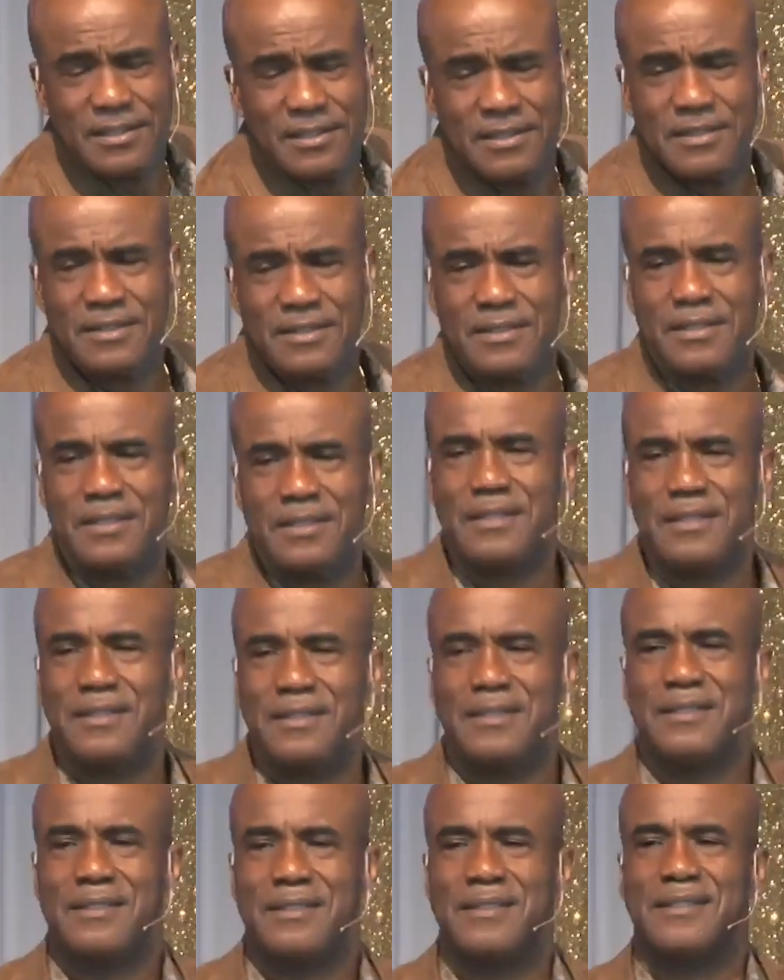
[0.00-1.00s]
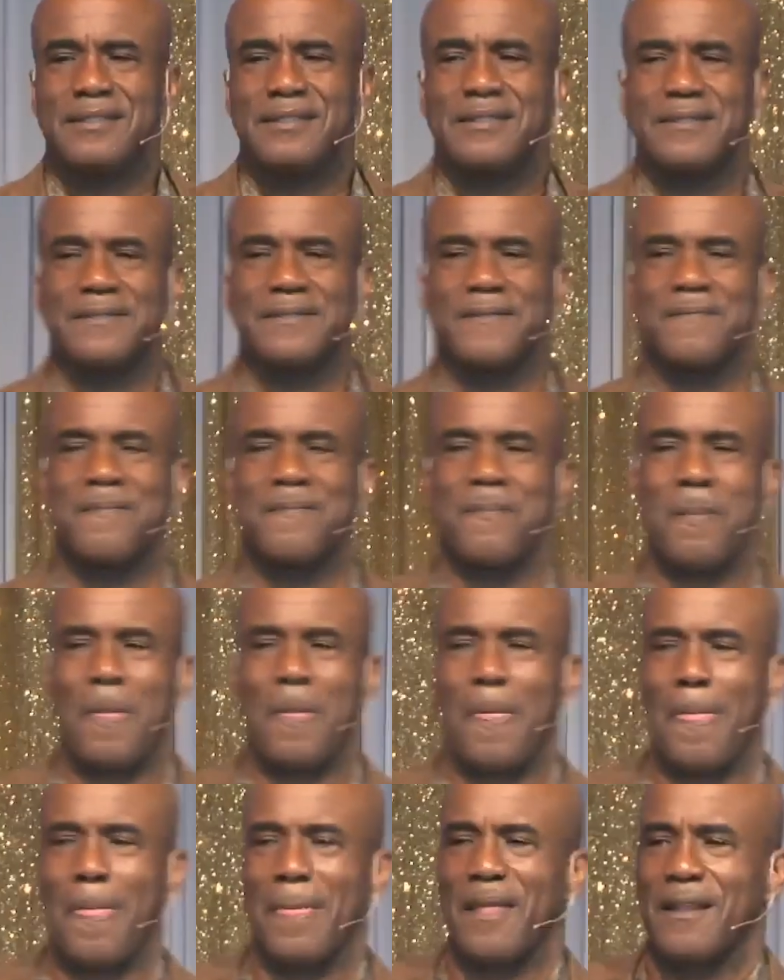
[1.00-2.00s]

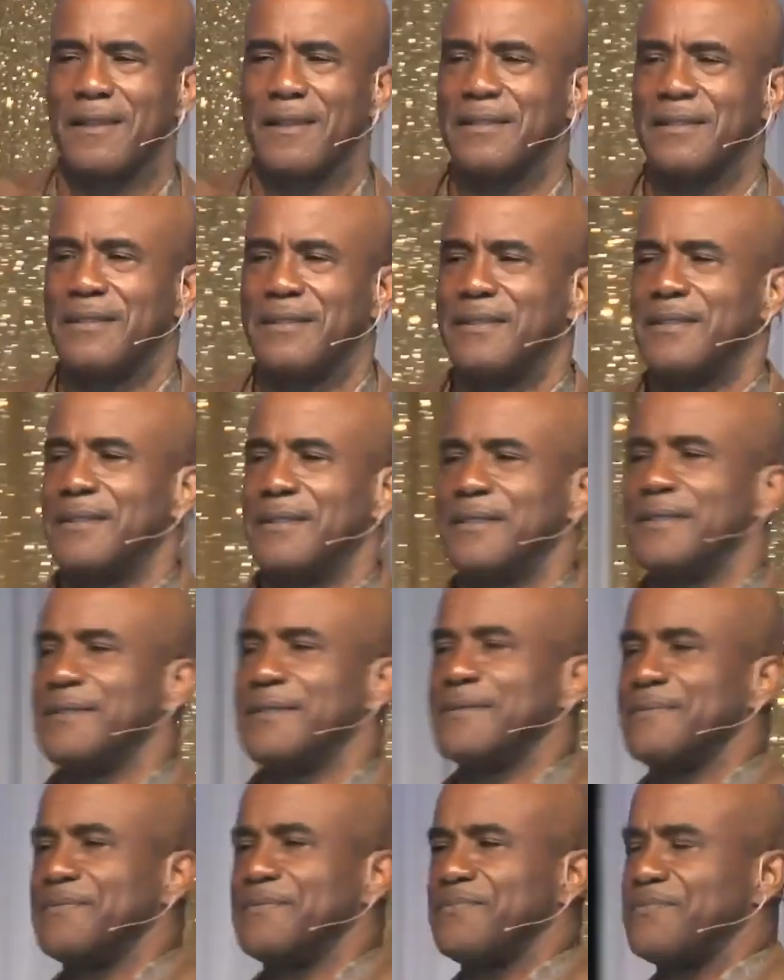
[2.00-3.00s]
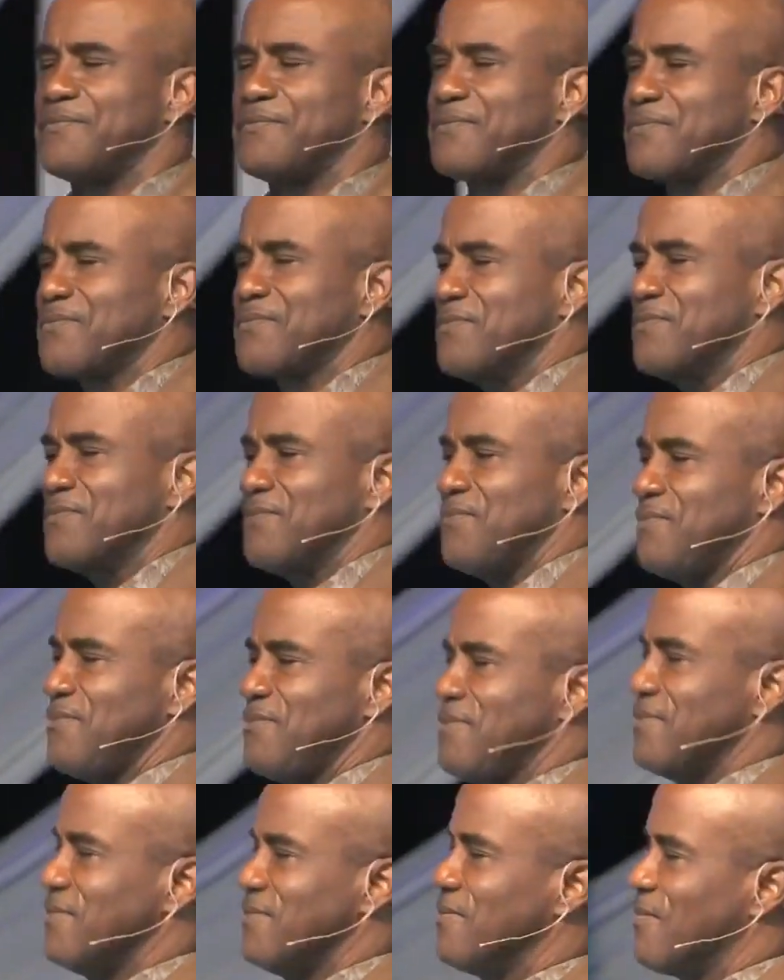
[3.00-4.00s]

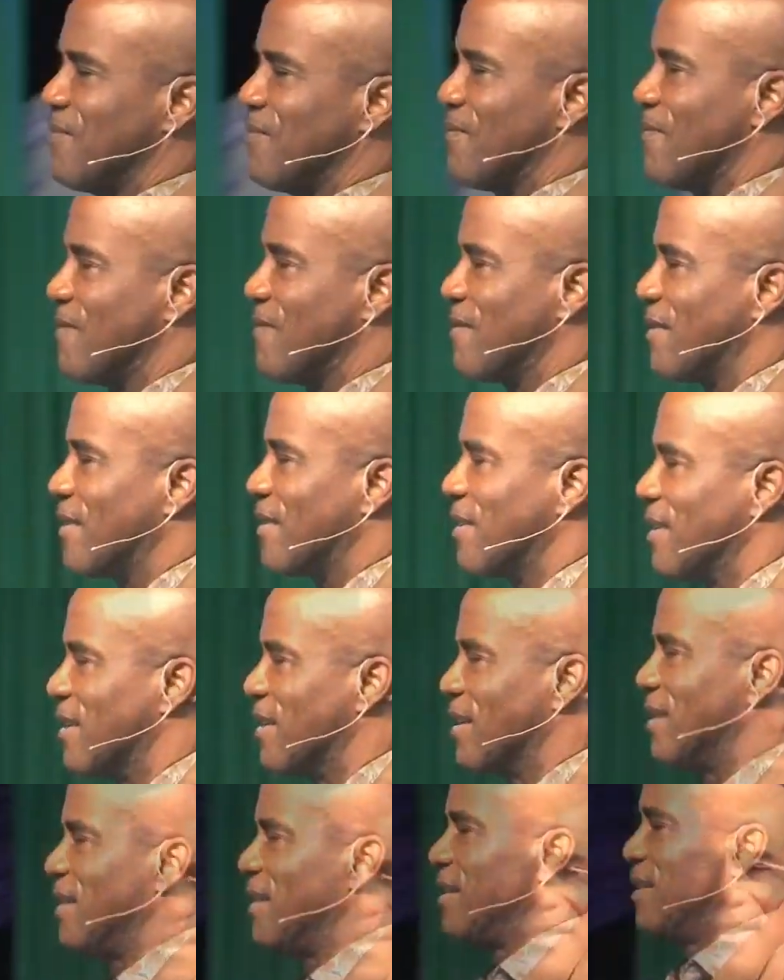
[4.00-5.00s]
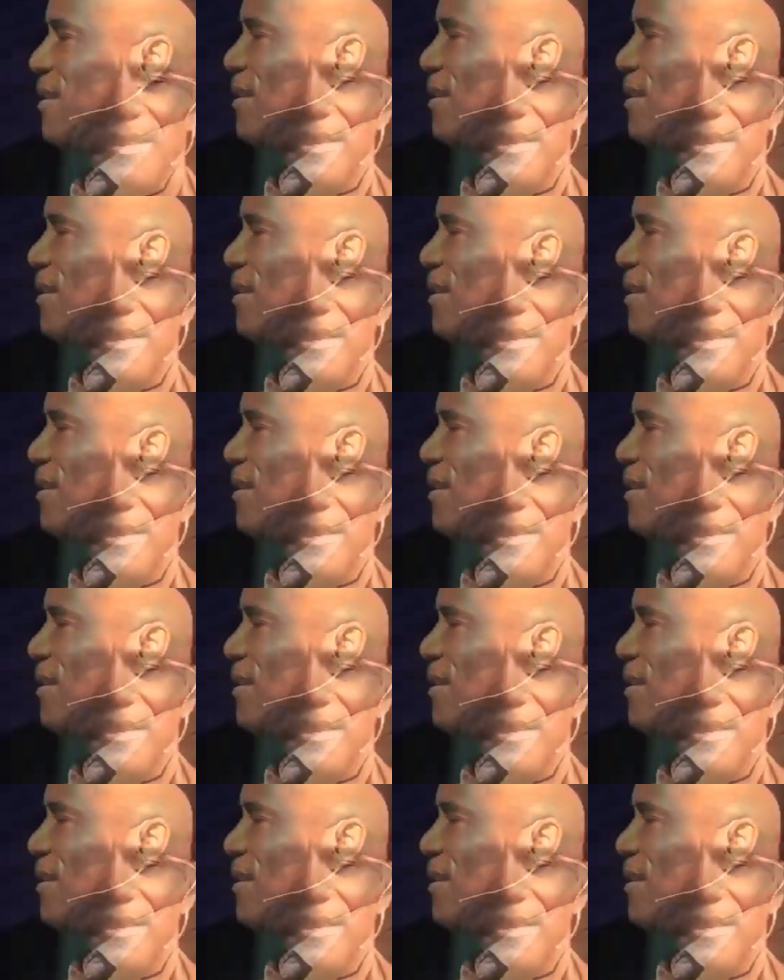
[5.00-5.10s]
Nothing is said.